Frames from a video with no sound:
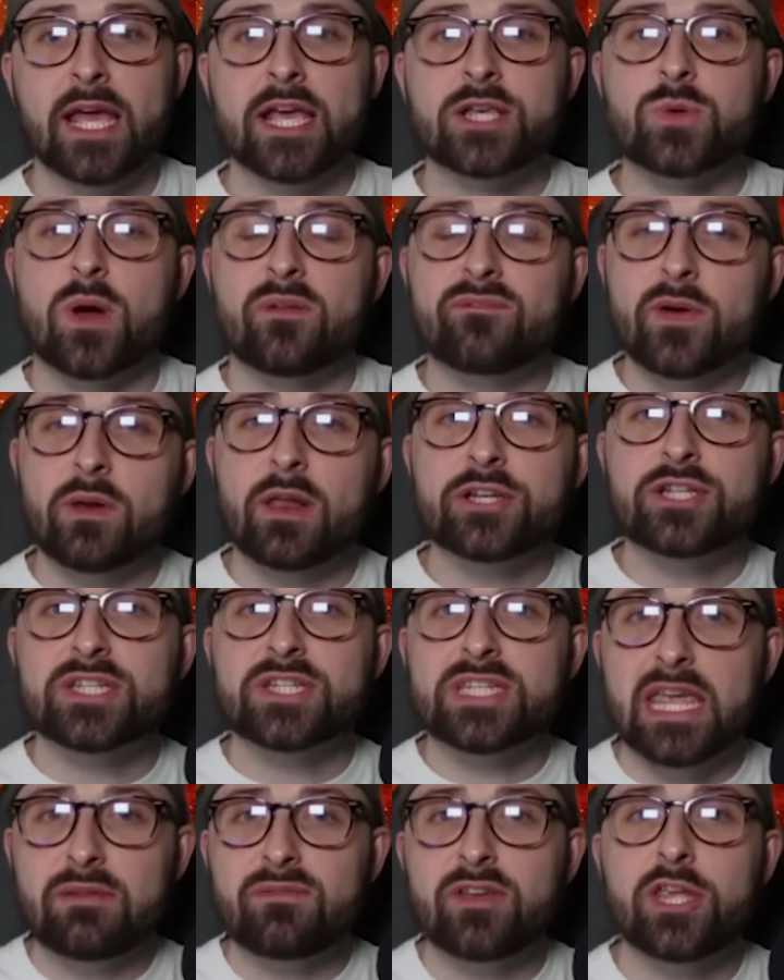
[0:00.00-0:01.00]
So I feel like
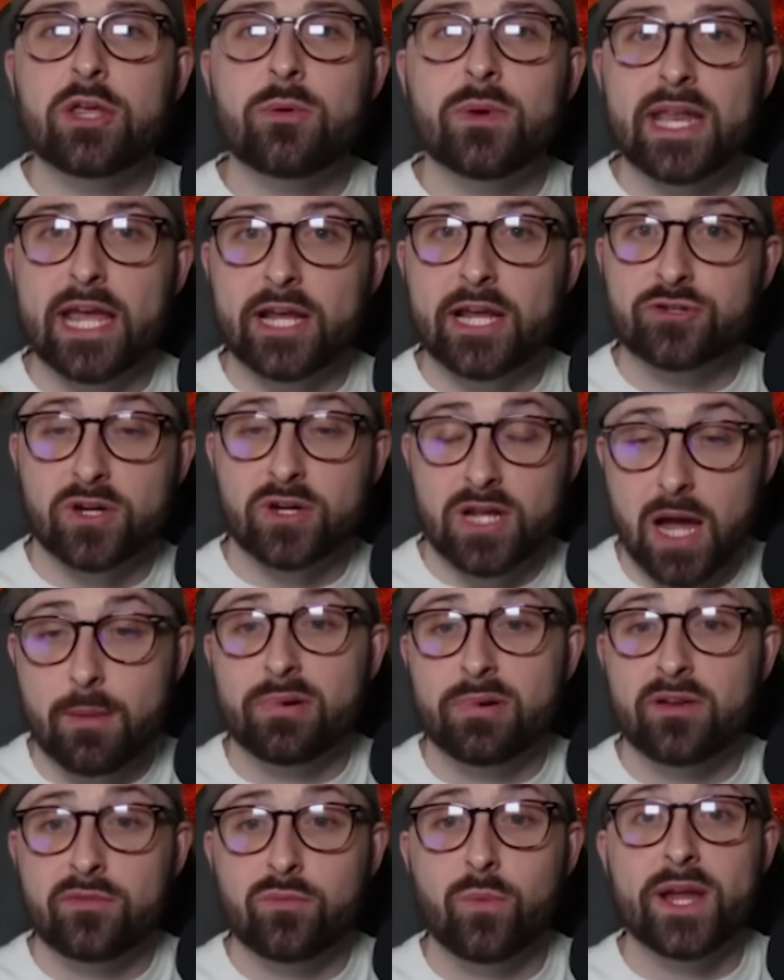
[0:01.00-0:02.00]
just giving you an extra
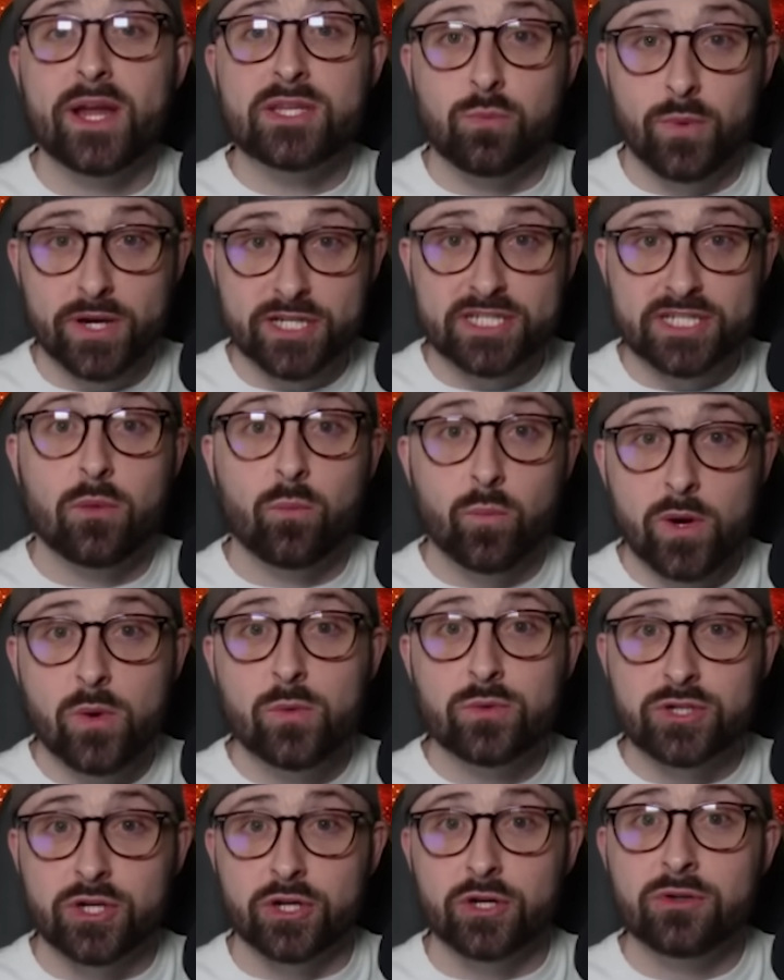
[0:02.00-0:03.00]
couple of weeks, which it
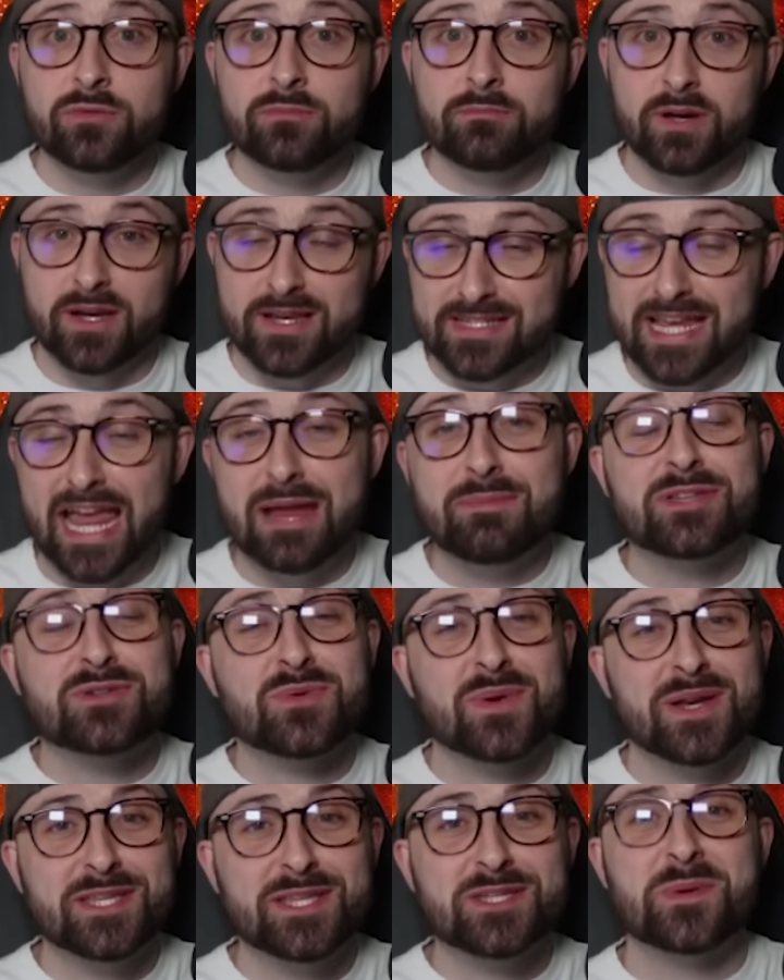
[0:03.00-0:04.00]
will do because Game Week
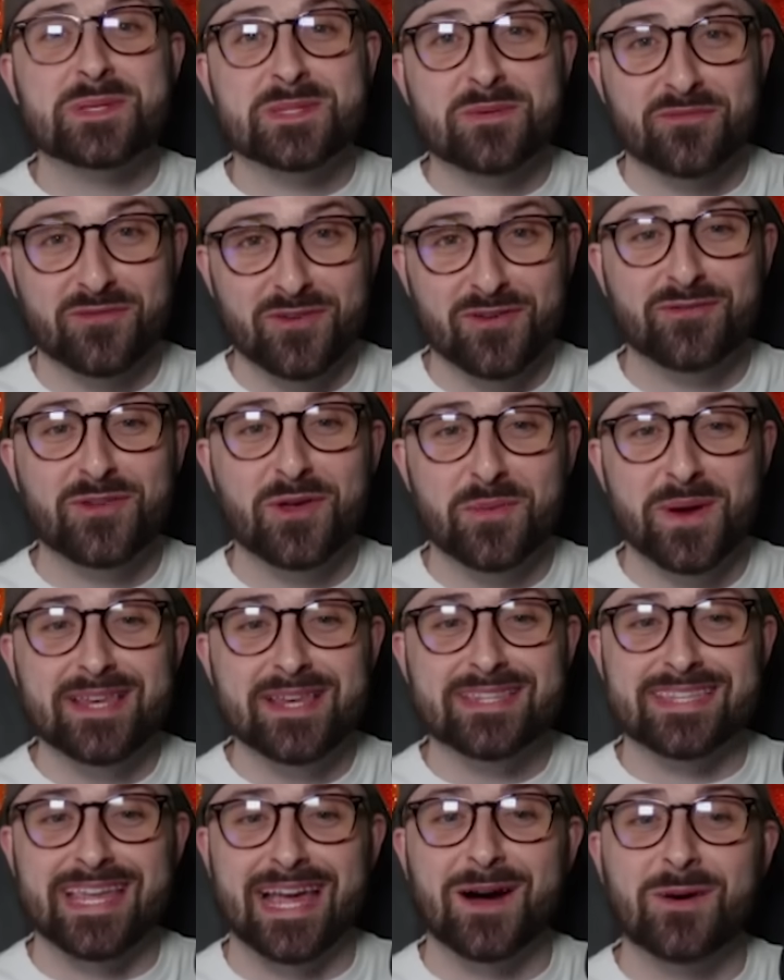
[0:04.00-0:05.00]
22 isn't for a few
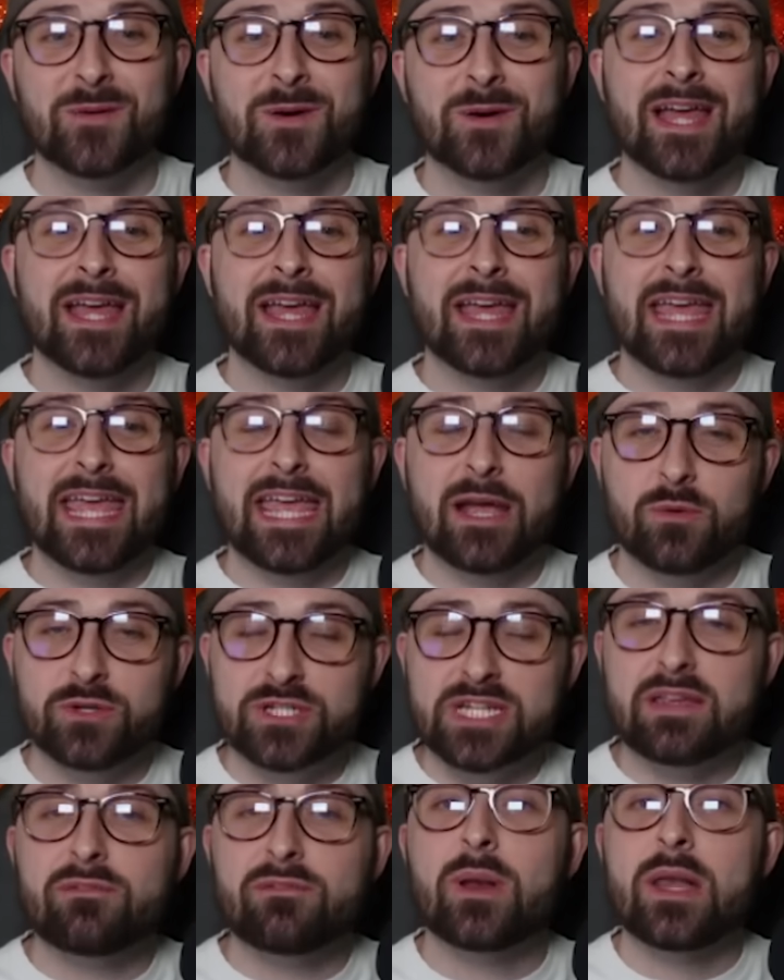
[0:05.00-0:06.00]
weeks now, it will
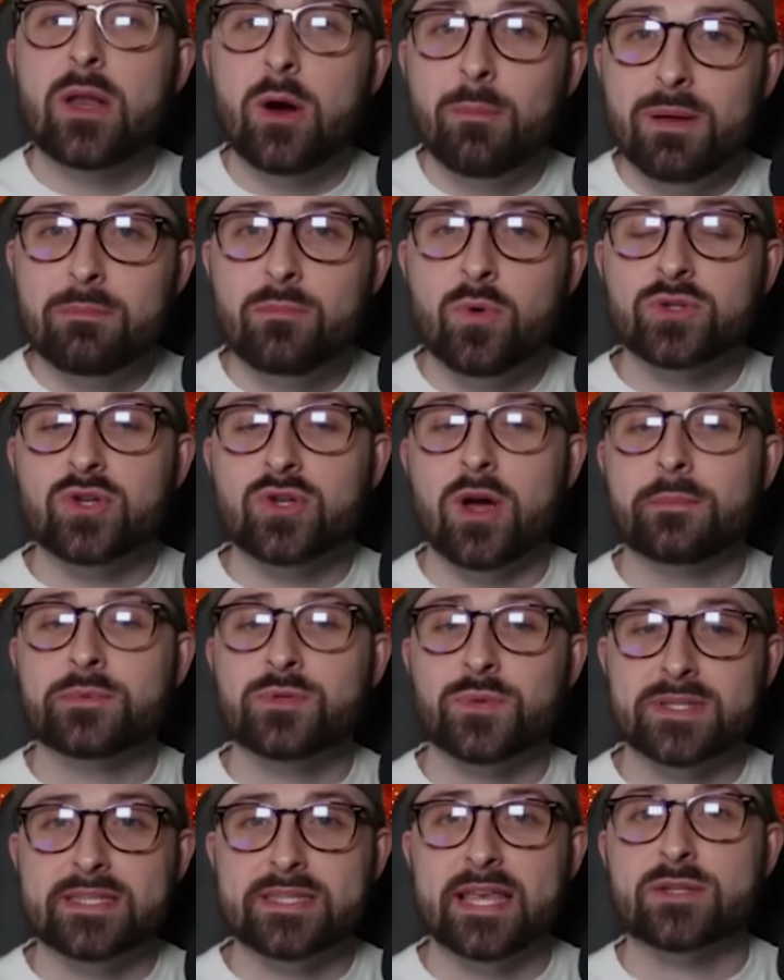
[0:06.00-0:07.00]
just give you a little bit more time
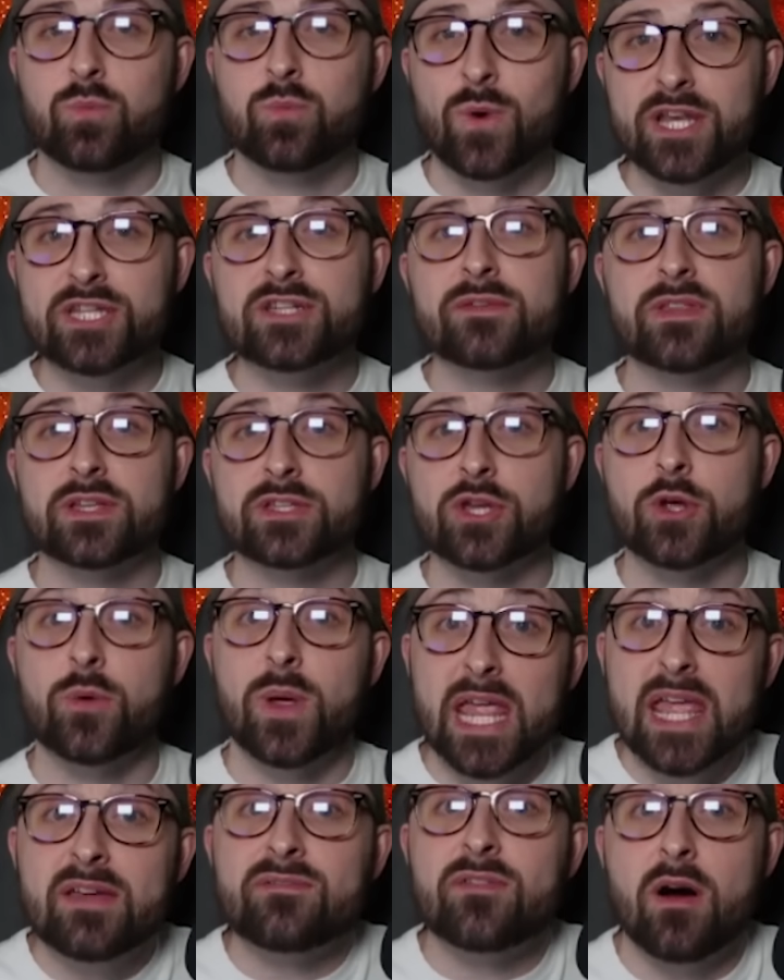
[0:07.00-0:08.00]
to assess which of the
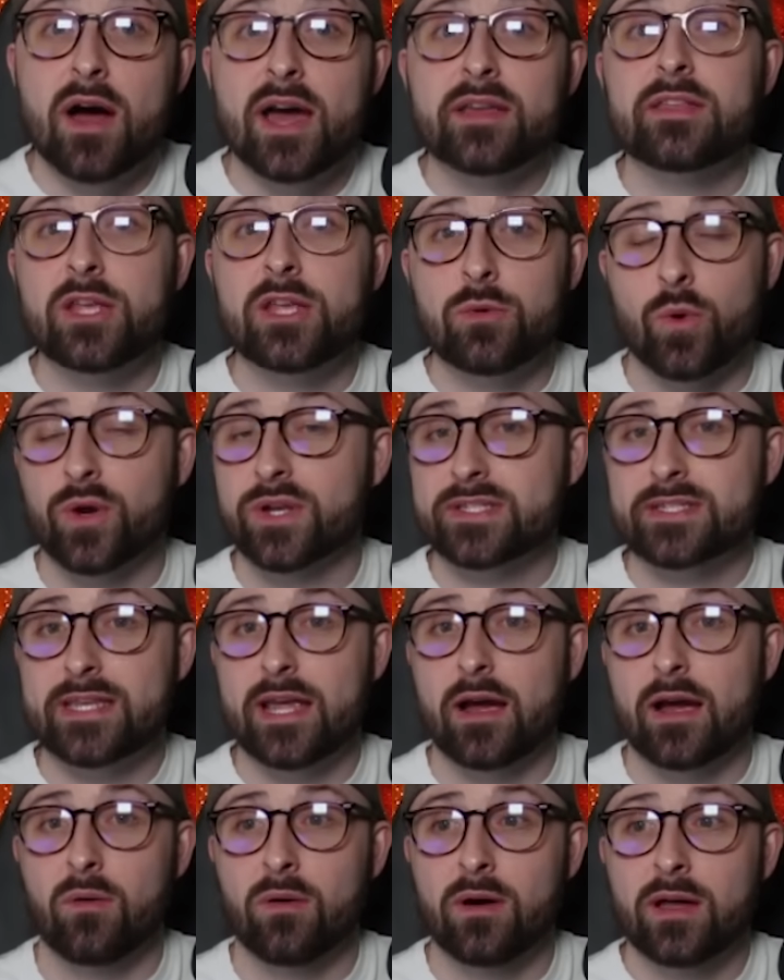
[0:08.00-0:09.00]
two, if either, you want to
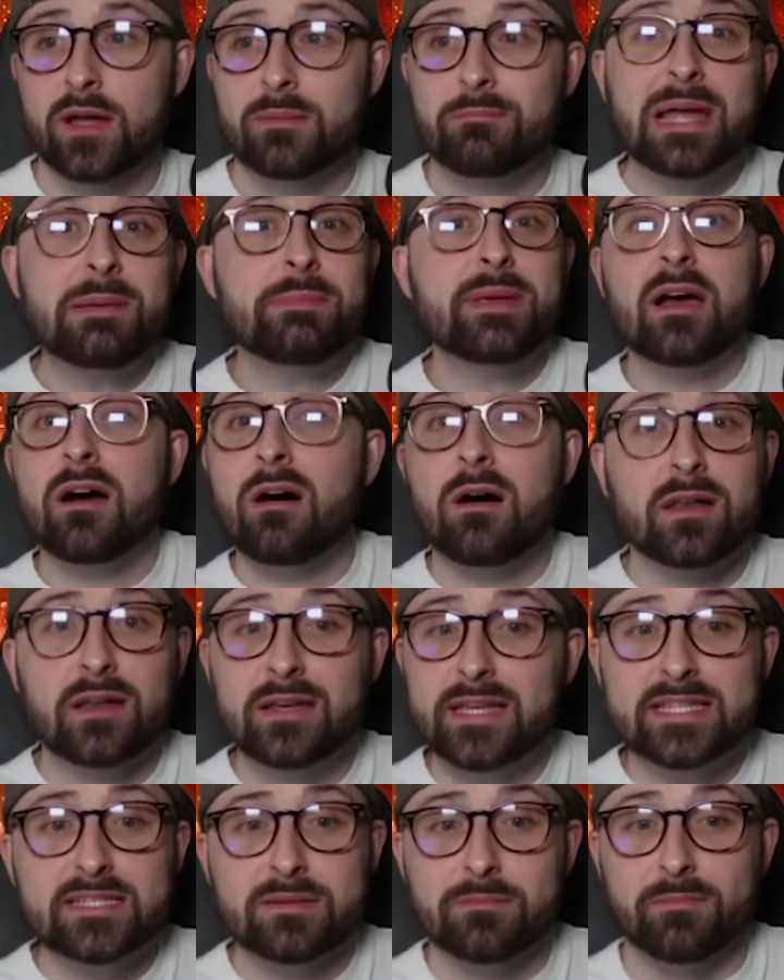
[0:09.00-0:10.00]
sell. Maybe
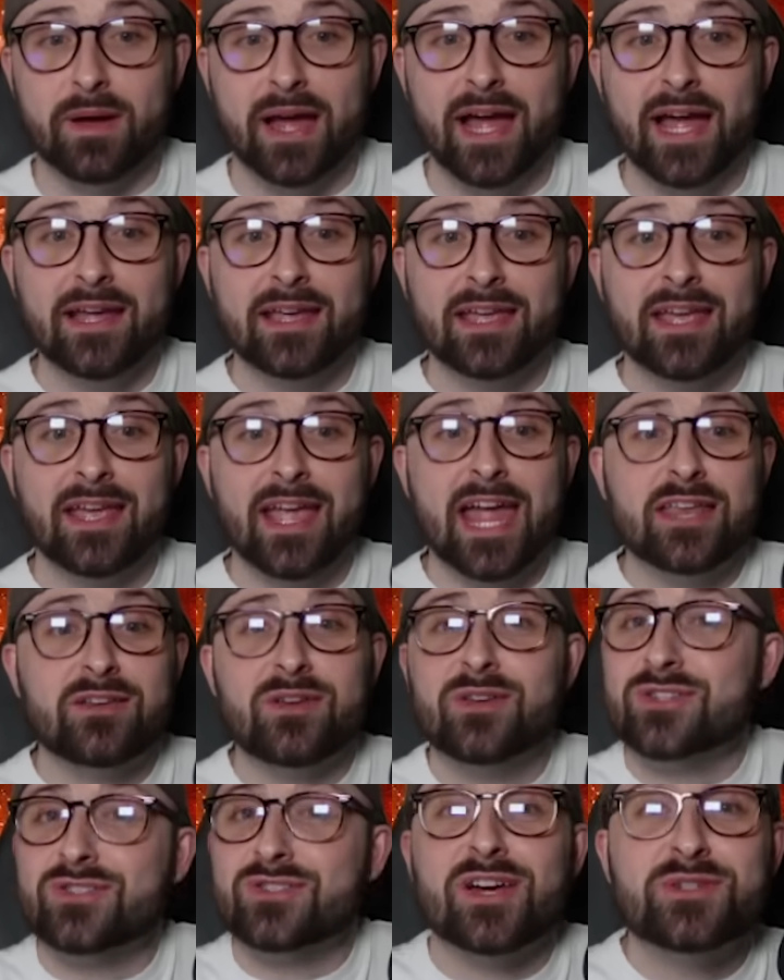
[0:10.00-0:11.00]
Haaland isn't back and
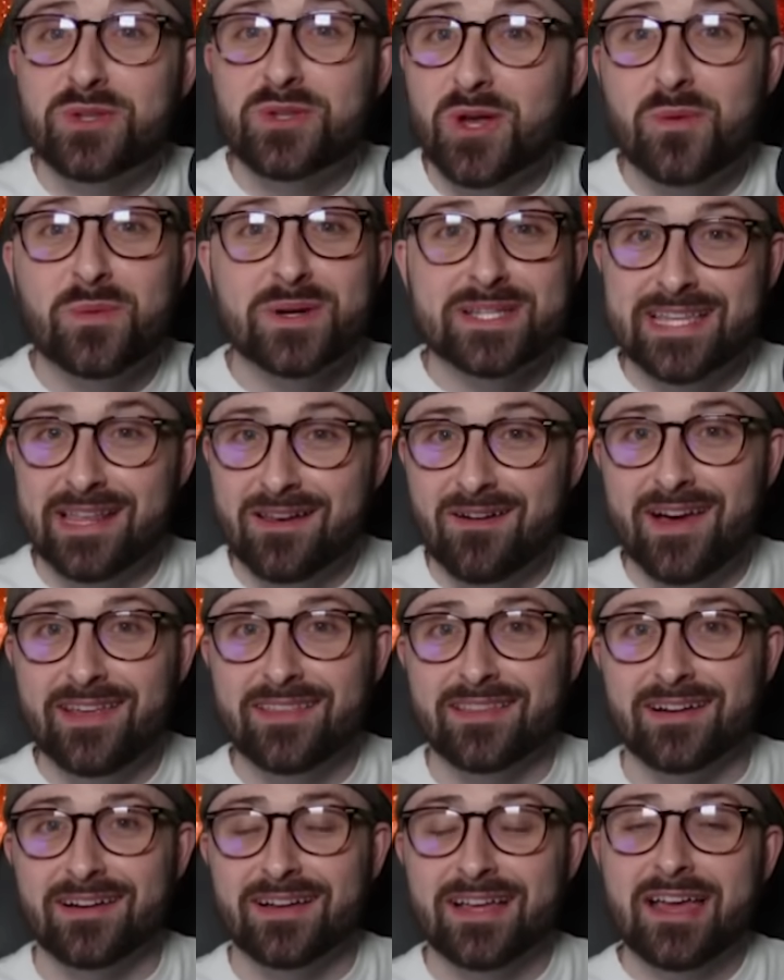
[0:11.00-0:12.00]
you decide you don't want to sell
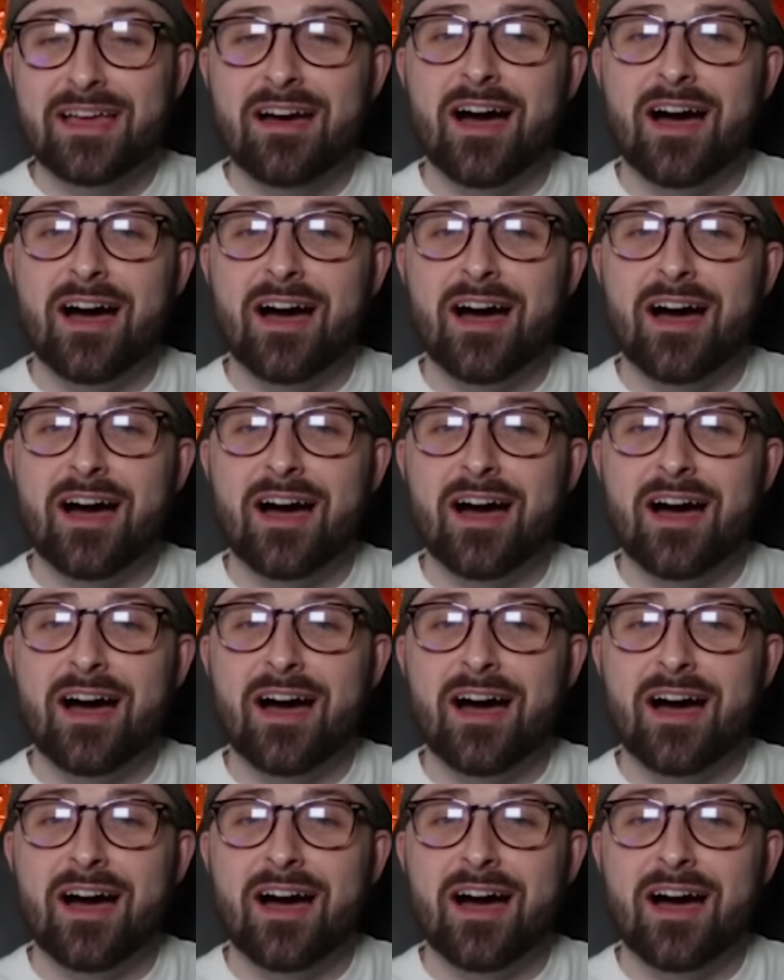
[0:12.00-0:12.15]
either.